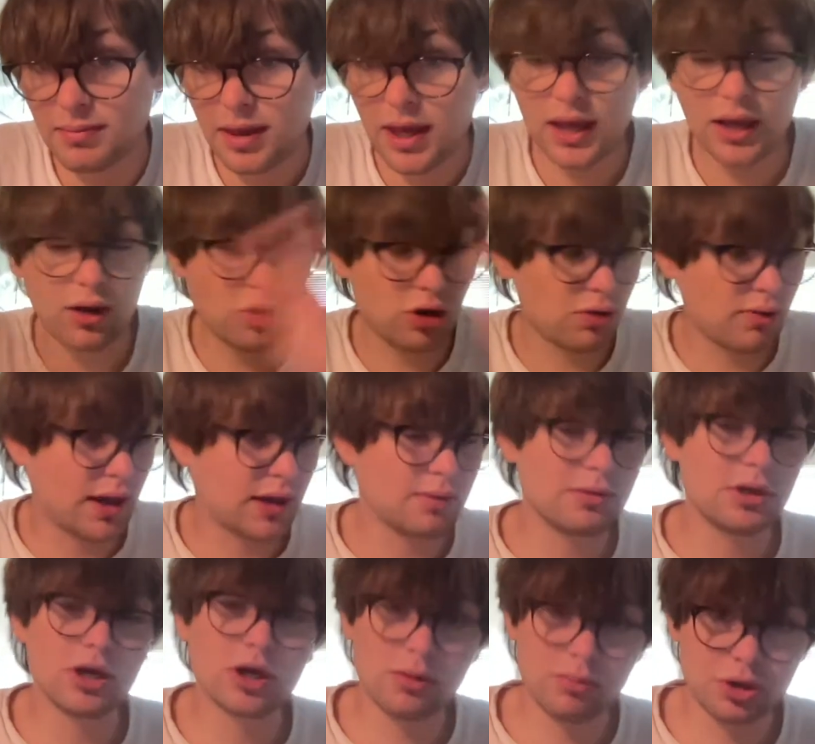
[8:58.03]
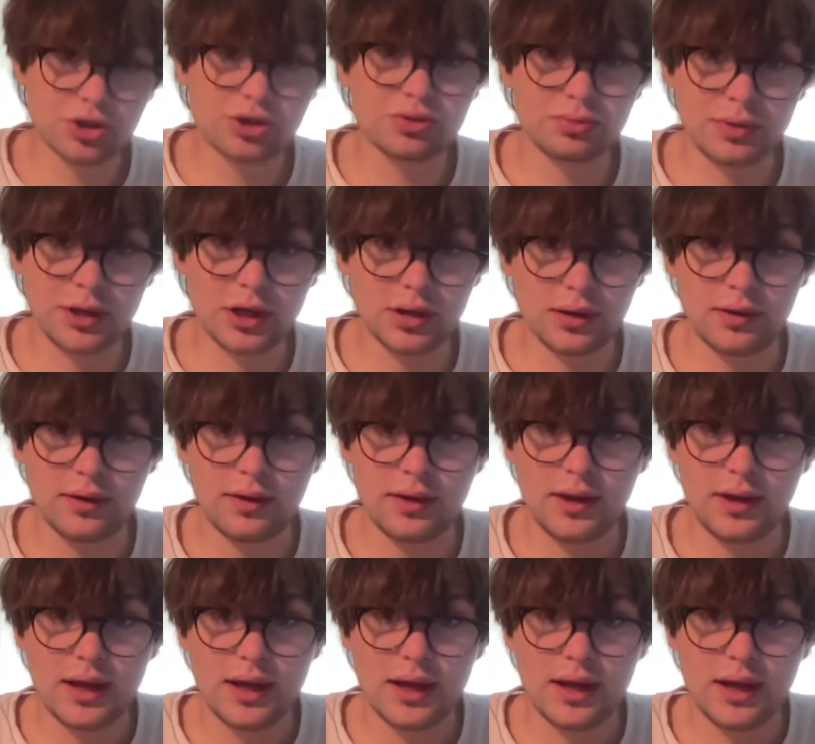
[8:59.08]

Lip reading: bank or you had to be a commercial bank.